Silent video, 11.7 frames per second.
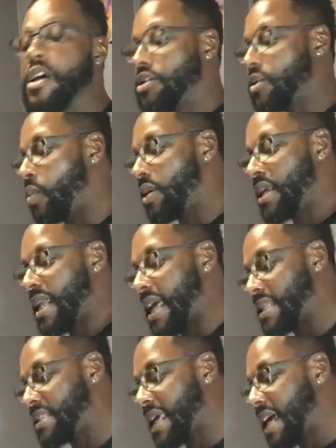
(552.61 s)
So what then
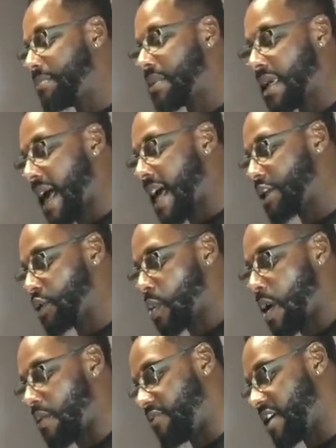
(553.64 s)
that same thing I do
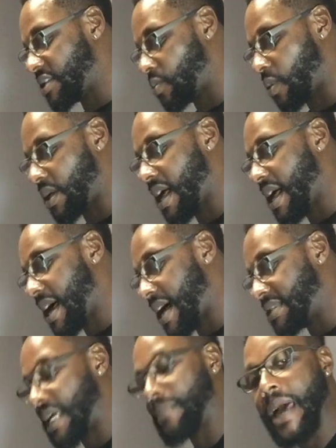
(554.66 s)
on this one,
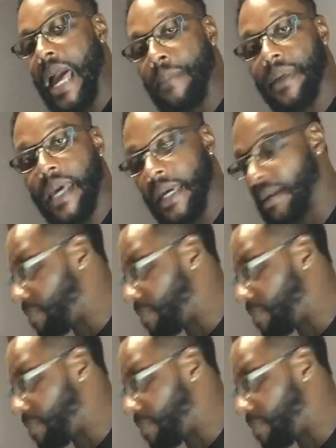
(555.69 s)
I take my applicator